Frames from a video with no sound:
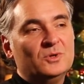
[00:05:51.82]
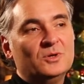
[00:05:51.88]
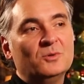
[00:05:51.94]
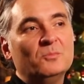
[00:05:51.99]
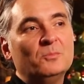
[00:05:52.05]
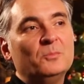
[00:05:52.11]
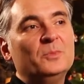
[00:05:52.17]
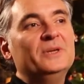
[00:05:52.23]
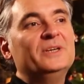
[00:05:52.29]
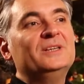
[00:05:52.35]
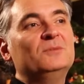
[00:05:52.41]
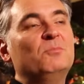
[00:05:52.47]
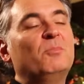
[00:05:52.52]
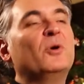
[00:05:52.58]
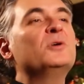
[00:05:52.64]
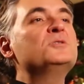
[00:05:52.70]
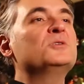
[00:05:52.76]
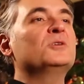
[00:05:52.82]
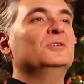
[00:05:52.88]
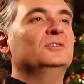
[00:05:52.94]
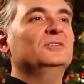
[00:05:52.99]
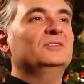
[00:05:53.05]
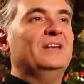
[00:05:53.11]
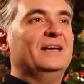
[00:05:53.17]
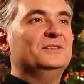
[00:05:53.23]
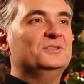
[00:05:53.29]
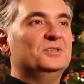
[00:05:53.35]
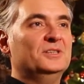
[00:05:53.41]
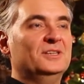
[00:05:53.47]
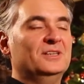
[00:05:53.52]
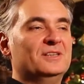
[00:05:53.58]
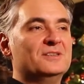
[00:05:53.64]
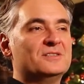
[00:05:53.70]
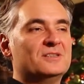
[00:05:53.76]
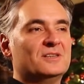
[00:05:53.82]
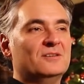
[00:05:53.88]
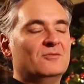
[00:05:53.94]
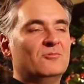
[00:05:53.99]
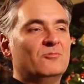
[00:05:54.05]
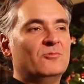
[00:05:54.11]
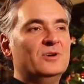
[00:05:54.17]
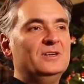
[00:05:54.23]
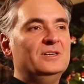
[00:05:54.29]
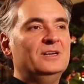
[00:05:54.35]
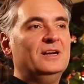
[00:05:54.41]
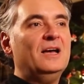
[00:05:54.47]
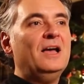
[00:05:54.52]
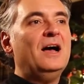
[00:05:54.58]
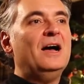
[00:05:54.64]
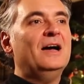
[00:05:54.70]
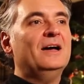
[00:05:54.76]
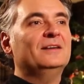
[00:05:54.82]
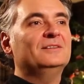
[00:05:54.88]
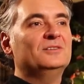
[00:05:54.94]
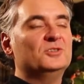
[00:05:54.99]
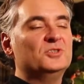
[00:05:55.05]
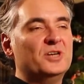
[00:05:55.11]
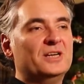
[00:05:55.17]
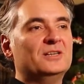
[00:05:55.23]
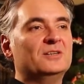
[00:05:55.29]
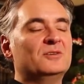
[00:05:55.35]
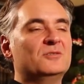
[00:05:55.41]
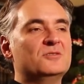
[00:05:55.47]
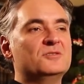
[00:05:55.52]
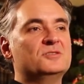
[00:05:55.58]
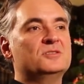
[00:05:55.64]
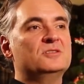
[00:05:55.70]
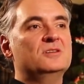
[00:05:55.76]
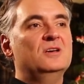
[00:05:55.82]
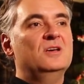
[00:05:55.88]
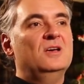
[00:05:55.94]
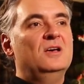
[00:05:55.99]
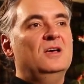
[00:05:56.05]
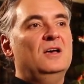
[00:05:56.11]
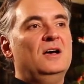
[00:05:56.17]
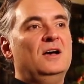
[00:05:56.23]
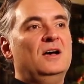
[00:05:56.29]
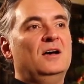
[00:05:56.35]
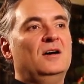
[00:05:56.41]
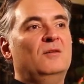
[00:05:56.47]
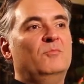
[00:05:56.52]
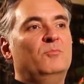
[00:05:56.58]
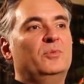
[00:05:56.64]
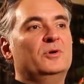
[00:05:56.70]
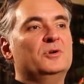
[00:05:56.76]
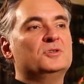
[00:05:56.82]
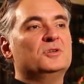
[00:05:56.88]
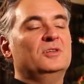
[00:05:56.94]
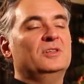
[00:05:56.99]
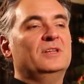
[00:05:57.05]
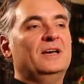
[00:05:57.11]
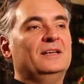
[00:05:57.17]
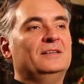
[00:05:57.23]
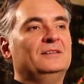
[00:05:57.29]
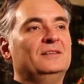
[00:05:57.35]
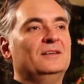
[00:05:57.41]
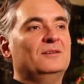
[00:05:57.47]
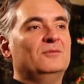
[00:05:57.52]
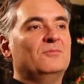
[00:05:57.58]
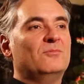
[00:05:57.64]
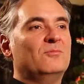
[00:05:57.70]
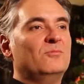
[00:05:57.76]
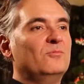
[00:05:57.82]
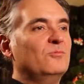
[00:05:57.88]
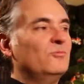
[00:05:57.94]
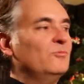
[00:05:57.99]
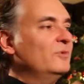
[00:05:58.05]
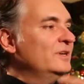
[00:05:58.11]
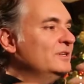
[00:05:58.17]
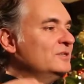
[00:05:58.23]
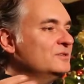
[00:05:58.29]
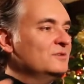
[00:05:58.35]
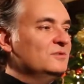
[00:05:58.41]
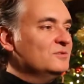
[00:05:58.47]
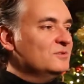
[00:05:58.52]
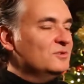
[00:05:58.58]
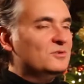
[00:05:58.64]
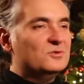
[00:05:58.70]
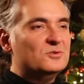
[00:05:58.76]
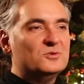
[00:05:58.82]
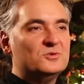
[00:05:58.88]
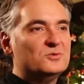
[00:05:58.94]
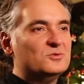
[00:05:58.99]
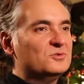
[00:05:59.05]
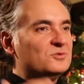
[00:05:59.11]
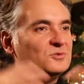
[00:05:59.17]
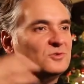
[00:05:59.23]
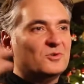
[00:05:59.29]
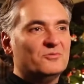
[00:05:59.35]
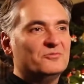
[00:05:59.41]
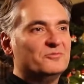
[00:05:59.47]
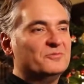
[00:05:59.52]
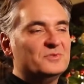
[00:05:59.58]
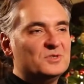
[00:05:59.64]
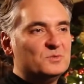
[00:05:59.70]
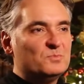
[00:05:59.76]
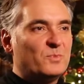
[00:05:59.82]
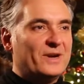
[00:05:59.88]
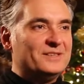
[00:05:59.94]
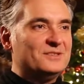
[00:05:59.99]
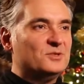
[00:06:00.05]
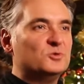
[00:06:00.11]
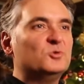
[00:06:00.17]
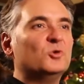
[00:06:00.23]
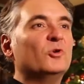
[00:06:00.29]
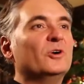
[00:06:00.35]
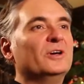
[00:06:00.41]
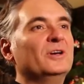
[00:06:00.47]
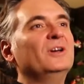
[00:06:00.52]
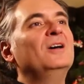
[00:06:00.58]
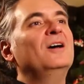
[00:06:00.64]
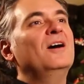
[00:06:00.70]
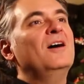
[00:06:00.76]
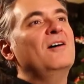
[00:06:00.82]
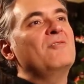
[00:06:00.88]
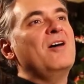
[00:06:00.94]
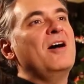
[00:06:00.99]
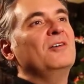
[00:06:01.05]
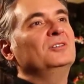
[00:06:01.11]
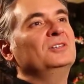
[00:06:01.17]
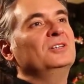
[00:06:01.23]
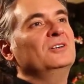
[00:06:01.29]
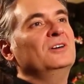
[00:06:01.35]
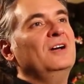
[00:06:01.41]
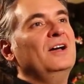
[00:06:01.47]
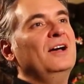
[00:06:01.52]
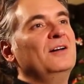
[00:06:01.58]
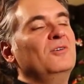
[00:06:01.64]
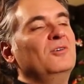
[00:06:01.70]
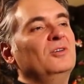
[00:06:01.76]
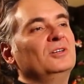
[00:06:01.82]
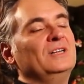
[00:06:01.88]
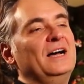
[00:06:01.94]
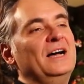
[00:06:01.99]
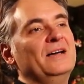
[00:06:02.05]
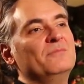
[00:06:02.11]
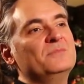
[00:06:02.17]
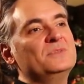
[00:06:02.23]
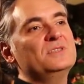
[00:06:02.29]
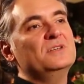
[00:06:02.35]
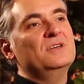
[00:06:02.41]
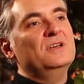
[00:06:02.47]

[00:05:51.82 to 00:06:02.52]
complete person that she is, a really kind, generous uh, person that uh, really sort of spreads joy around her at all times.